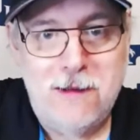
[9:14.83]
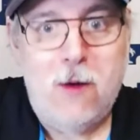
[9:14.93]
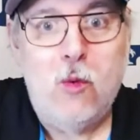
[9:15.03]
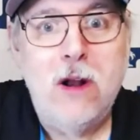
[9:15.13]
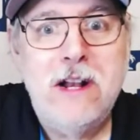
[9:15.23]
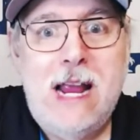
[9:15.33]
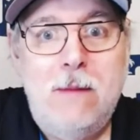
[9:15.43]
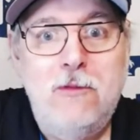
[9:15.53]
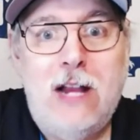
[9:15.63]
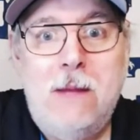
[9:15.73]
one
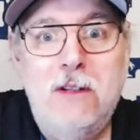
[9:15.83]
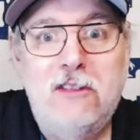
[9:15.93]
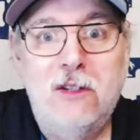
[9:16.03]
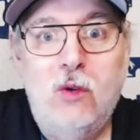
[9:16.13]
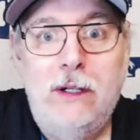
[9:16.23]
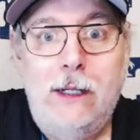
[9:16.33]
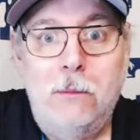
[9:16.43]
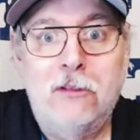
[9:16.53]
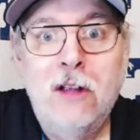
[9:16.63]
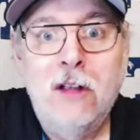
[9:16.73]
name, Jameson
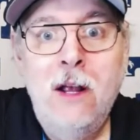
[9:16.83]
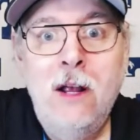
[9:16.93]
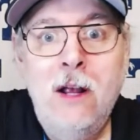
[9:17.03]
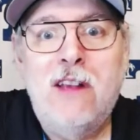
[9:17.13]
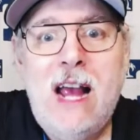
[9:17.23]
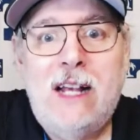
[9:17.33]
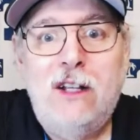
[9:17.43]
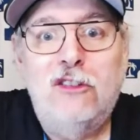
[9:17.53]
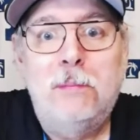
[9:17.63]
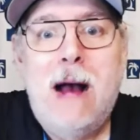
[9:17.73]
Williams. This guy
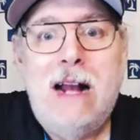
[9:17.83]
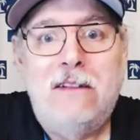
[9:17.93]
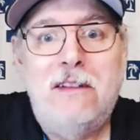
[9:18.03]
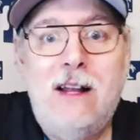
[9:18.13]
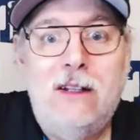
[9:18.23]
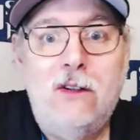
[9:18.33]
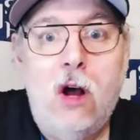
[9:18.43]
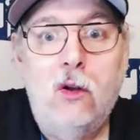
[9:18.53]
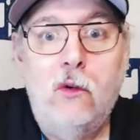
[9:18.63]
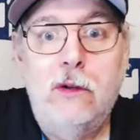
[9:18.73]
can spot talent
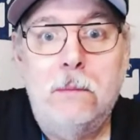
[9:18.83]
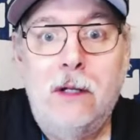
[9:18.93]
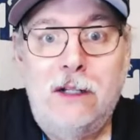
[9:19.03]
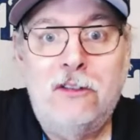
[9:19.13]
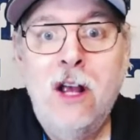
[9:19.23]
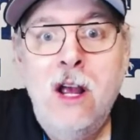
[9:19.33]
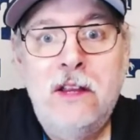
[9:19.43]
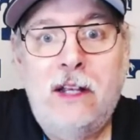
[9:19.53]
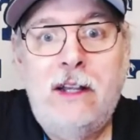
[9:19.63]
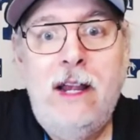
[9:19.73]
all over the place.
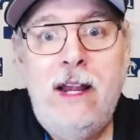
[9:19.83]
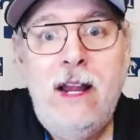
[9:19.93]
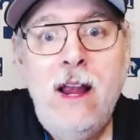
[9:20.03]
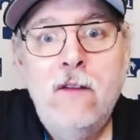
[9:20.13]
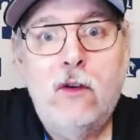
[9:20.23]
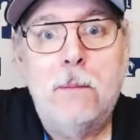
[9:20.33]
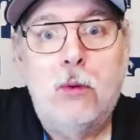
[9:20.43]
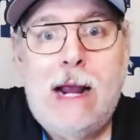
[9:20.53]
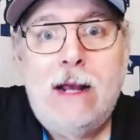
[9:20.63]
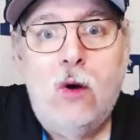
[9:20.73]
The key for
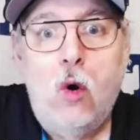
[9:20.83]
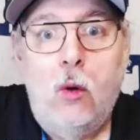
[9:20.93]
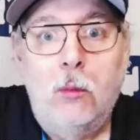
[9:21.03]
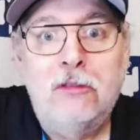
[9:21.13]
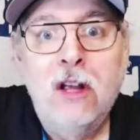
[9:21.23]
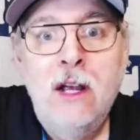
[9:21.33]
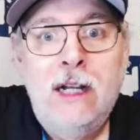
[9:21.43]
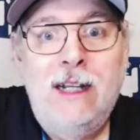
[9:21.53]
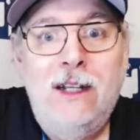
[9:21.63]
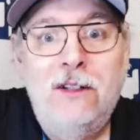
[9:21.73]
Brad Holmes
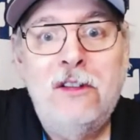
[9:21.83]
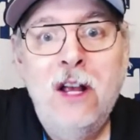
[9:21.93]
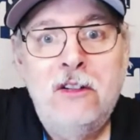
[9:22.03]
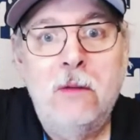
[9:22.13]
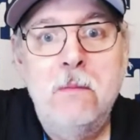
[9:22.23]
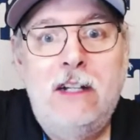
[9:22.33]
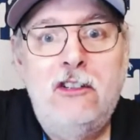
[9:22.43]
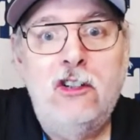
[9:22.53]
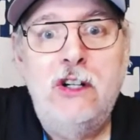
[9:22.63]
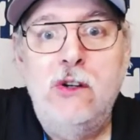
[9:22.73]
is to make
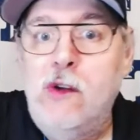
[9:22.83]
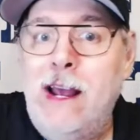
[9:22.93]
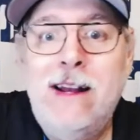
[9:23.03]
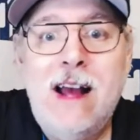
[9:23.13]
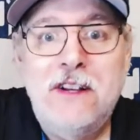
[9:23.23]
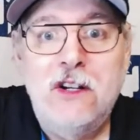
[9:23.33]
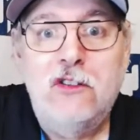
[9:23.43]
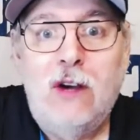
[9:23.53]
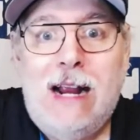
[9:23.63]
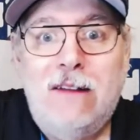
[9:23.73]
sure you hit on your
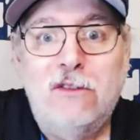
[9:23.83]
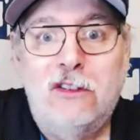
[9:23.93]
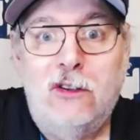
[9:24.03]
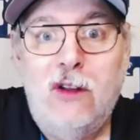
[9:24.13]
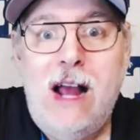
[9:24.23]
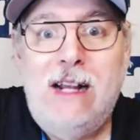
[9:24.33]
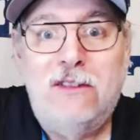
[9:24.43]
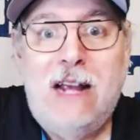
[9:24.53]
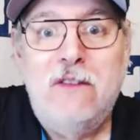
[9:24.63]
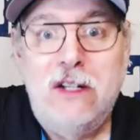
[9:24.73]
draft, which the Lions
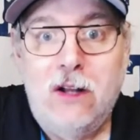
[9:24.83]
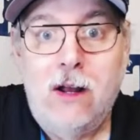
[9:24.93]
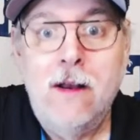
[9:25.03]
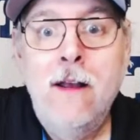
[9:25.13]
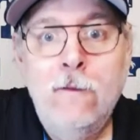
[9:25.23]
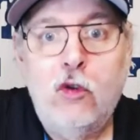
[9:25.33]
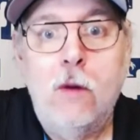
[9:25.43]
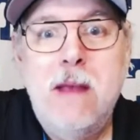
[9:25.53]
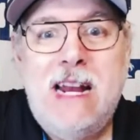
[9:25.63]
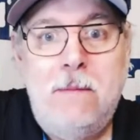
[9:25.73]
haven't done for
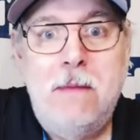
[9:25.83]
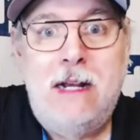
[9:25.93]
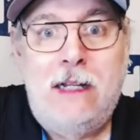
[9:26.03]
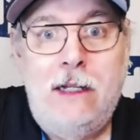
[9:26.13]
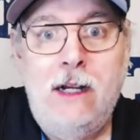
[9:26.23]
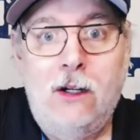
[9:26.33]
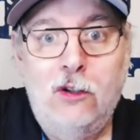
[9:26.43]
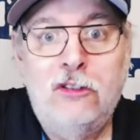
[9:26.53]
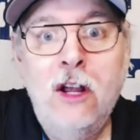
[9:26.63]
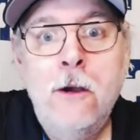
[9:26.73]
many, many
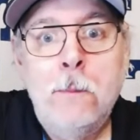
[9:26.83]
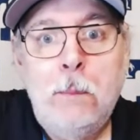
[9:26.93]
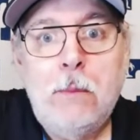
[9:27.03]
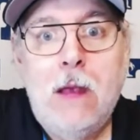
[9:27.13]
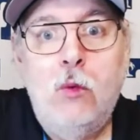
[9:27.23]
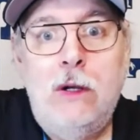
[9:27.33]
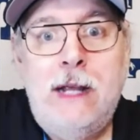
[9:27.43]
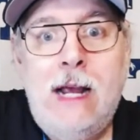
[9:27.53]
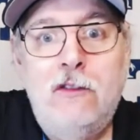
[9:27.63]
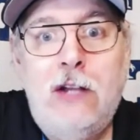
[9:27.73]
years. And when you
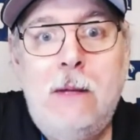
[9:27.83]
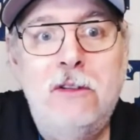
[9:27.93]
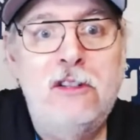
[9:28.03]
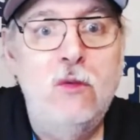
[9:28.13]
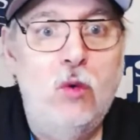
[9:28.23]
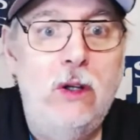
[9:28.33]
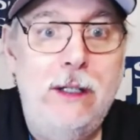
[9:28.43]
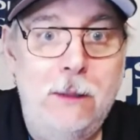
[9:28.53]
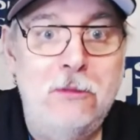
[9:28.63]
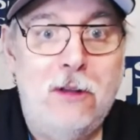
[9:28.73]
have Jameson
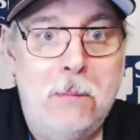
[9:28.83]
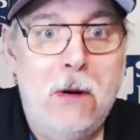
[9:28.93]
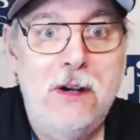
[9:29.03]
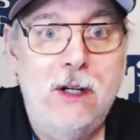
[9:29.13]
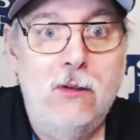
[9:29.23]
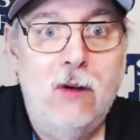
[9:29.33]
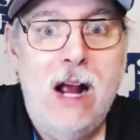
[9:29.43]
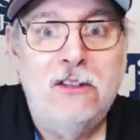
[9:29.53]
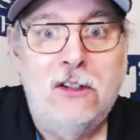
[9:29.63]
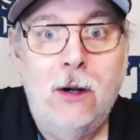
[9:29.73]
Williams a part of your
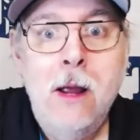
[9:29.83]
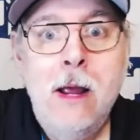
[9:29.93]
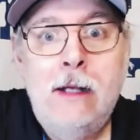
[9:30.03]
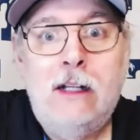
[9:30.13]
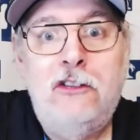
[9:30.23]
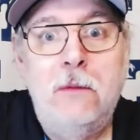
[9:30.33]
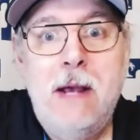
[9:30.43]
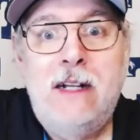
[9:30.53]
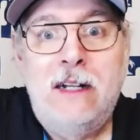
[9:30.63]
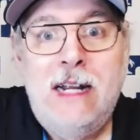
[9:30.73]
roster because you
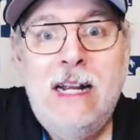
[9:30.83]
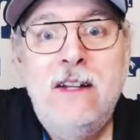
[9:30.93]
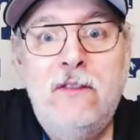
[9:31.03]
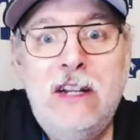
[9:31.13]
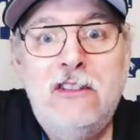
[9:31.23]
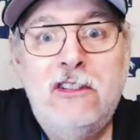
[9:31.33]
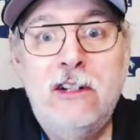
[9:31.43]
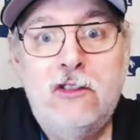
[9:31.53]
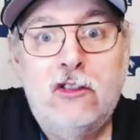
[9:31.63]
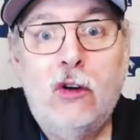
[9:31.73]
made an
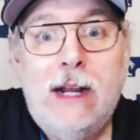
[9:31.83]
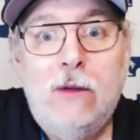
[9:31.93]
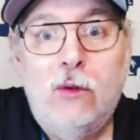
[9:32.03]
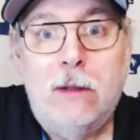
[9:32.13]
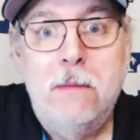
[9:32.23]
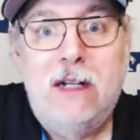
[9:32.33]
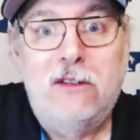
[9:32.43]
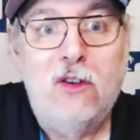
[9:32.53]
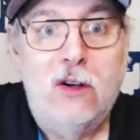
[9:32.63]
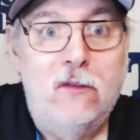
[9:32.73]
in-division trade with the
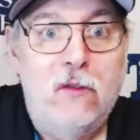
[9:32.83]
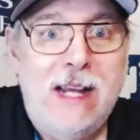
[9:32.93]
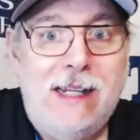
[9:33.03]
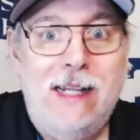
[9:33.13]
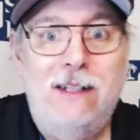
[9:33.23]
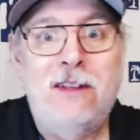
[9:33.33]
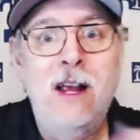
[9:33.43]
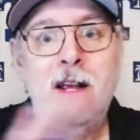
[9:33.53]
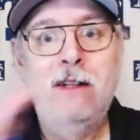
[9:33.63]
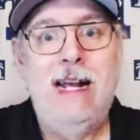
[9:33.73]
Minnesota Vikings,
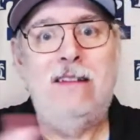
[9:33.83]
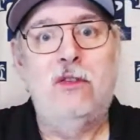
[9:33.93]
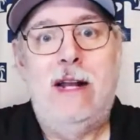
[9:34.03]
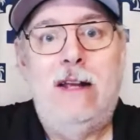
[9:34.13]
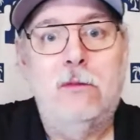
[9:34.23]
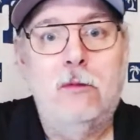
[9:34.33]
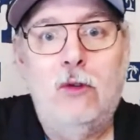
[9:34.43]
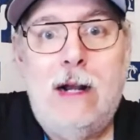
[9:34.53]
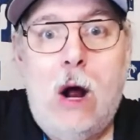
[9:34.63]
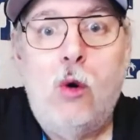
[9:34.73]
that's what has
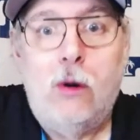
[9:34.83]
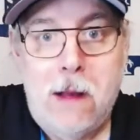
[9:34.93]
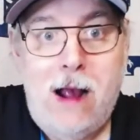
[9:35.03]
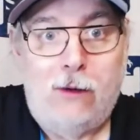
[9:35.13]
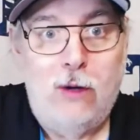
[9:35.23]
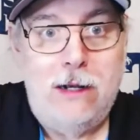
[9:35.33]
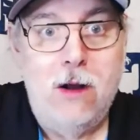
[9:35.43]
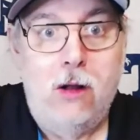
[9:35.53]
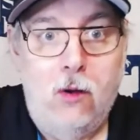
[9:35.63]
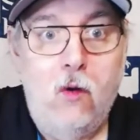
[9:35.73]
Red Auerbach written
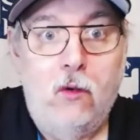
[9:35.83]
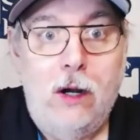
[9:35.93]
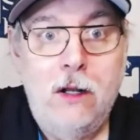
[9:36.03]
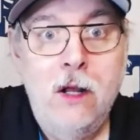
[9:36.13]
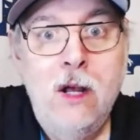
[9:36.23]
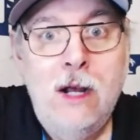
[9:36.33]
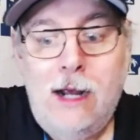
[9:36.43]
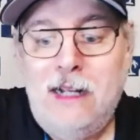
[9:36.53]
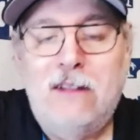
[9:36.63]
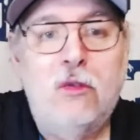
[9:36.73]
all over it.
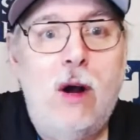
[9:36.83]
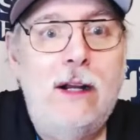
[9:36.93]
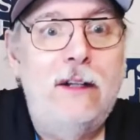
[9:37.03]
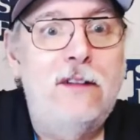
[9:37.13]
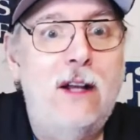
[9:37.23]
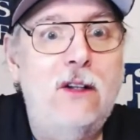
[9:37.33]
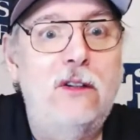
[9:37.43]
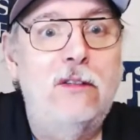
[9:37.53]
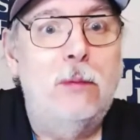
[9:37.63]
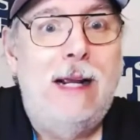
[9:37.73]
And that's why I titled
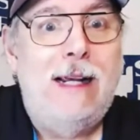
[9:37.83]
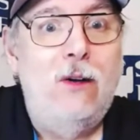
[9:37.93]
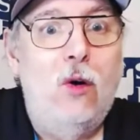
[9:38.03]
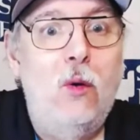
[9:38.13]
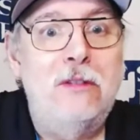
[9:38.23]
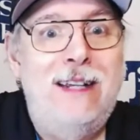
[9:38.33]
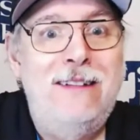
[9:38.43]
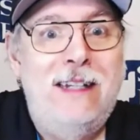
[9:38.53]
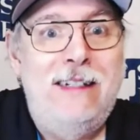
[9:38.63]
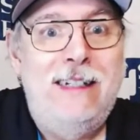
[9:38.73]
this Brad Holmes
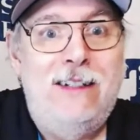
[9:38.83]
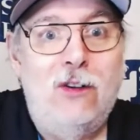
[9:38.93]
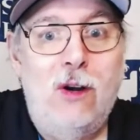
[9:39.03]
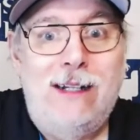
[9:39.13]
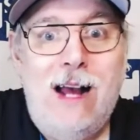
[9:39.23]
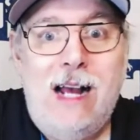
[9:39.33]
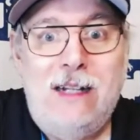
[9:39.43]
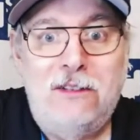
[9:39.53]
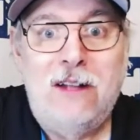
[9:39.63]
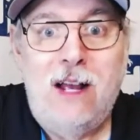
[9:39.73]
is a Detroit
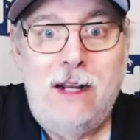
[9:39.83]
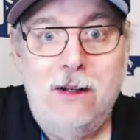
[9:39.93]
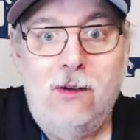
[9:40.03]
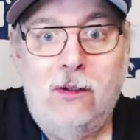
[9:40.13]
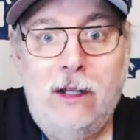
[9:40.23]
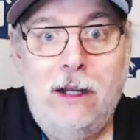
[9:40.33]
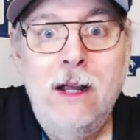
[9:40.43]
Einstein. Okay.